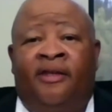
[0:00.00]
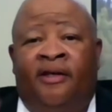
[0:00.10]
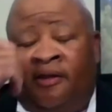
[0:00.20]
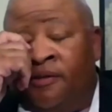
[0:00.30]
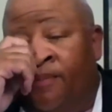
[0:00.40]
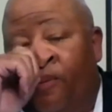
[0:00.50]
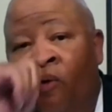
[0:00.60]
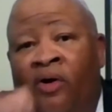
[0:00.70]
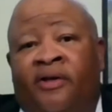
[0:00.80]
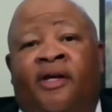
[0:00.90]
And I think it's
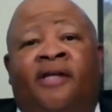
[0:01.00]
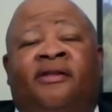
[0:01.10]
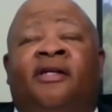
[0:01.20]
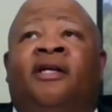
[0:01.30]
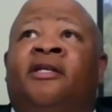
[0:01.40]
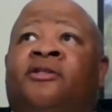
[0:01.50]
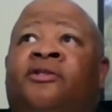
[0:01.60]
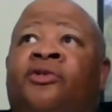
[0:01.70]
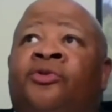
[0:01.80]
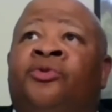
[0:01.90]
important not to
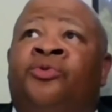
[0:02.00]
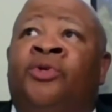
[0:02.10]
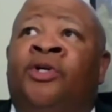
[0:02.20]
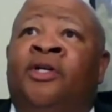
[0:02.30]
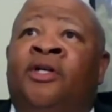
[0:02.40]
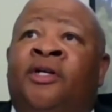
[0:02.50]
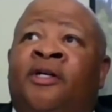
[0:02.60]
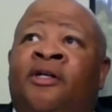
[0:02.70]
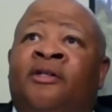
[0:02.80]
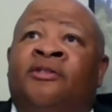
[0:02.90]
get too
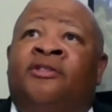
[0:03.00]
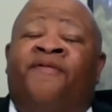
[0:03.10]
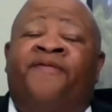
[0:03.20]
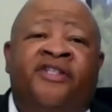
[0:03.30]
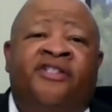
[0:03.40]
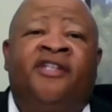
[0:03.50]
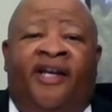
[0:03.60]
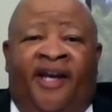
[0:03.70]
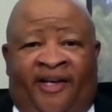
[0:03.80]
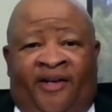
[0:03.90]

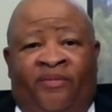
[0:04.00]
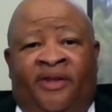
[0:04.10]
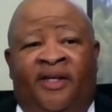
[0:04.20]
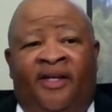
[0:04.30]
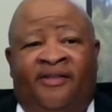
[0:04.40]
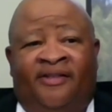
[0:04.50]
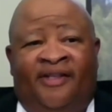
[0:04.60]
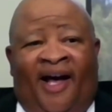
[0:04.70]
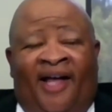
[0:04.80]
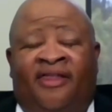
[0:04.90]
sophisticated with
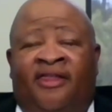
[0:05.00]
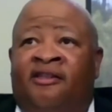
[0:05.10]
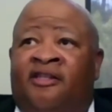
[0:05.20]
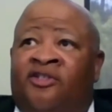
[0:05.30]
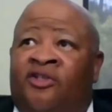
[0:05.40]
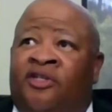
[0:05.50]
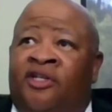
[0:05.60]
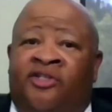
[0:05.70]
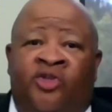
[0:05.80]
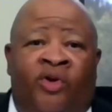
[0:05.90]
this. I think that
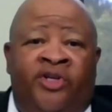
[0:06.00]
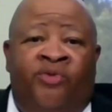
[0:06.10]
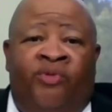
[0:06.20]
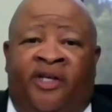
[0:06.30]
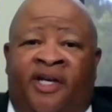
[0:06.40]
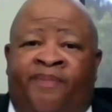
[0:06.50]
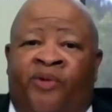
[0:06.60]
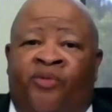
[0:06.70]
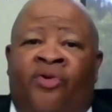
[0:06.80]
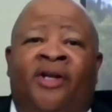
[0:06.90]
this is where you want to
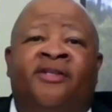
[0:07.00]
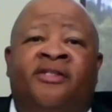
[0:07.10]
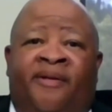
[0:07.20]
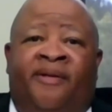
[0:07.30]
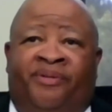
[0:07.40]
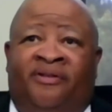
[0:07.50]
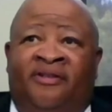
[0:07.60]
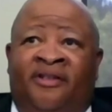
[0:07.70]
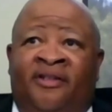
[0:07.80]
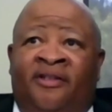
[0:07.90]
keep it really simple.
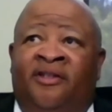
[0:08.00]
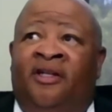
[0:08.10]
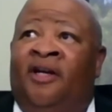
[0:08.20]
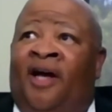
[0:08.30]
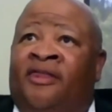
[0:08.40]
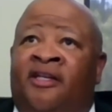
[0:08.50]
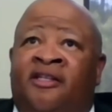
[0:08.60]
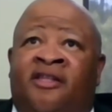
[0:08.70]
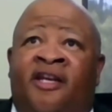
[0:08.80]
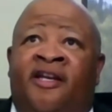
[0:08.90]
I
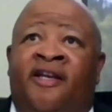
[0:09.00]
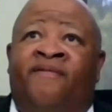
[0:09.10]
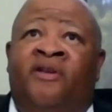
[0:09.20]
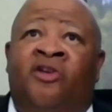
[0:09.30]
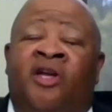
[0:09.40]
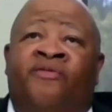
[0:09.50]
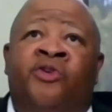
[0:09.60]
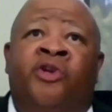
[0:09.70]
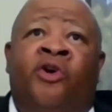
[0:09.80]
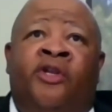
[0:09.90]
think that
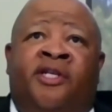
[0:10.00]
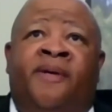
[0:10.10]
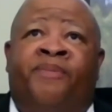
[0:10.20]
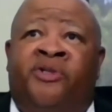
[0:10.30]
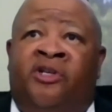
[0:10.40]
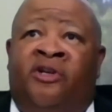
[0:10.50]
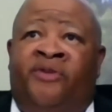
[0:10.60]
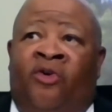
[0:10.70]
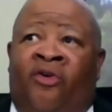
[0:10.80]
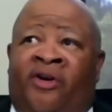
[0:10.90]
if you know the temperature
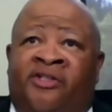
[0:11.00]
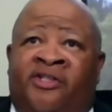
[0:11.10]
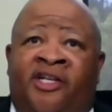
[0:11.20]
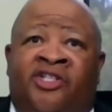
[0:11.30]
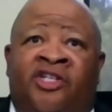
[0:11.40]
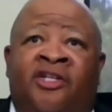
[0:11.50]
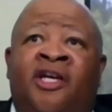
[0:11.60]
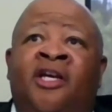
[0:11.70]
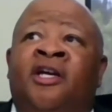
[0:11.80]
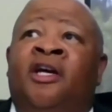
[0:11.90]
of your
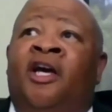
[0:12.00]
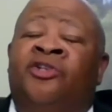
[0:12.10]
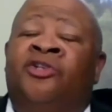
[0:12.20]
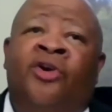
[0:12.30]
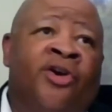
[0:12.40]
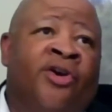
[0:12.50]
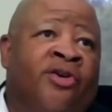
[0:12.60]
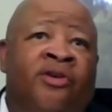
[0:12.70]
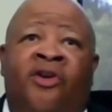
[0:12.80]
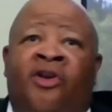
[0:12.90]
organization and you're
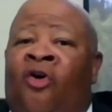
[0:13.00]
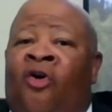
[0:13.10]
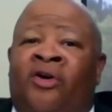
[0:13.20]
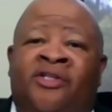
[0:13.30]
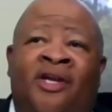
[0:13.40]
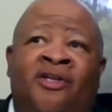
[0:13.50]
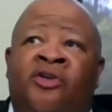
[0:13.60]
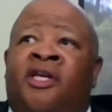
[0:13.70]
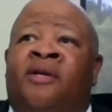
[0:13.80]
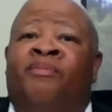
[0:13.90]
hearing the noise,
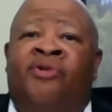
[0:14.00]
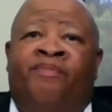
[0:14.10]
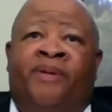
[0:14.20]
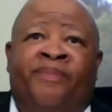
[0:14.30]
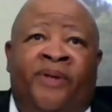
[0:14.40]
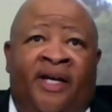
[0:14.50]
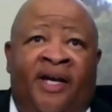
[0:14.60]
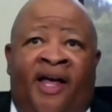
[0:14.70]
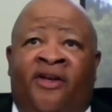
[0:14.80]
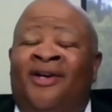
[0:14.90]
you need to bring people
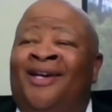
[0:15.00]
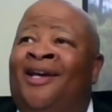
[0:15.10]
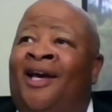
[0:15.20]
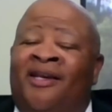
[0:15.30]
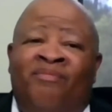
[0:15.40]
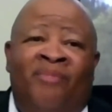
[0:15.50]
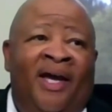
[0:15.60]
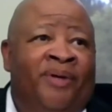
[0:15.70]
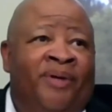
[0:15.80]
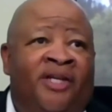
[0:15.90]
together. And it
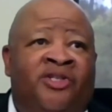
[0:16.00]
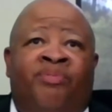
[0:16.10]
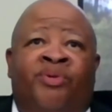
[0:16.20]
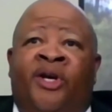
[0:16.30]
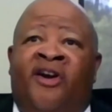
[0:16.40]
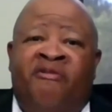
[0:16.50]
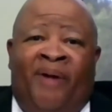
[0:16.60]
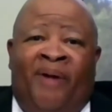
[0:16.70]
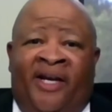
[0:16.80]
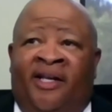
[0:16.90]
may be that you bring
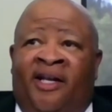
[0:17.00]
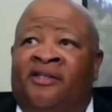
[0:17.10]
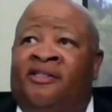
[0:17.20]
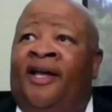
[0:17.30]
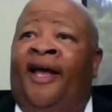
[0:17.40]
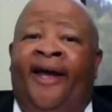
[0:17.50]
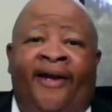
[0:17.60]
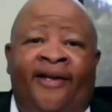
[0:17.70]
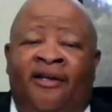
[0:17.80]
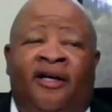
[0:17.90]
everybody together and say,
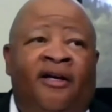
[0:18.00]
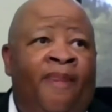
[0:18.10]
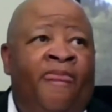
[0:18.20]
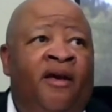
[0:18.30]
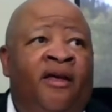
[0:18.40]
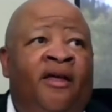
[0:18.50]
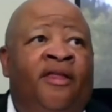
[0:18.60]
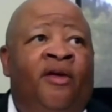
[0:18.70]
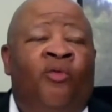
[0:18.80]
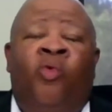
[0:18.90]
hey, look,
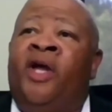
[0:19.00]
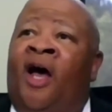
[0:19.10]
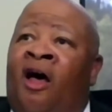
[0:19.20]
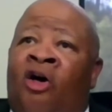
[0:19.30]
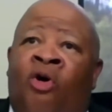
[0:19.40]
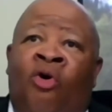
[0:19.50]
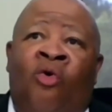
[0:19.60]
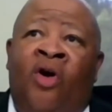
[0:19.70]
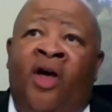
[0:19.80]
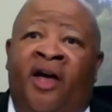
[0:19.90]
we
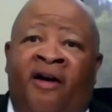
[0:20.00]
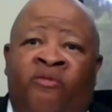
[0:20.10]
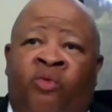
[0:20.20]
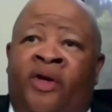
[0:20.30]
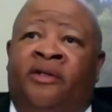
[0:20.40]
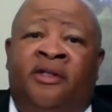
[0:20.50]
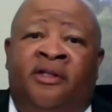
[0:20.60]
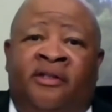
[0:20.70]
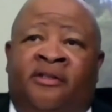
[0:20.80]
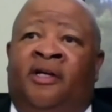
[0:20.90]
all have
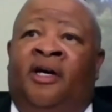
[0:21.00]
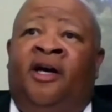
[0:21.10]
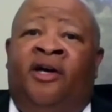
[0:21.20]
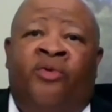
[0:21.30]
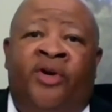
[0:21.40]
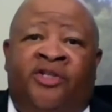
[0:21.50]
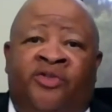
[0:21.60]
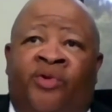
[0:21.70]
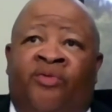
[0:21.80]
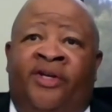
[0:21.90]
witnessed the
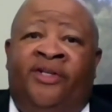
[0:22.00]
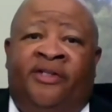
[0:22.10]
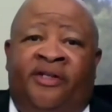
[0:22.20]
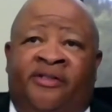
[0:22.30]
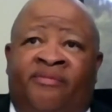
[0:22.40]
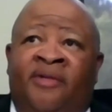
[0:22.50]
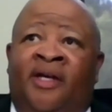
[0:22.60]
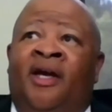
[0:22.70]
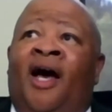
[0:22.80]
unrest with racism.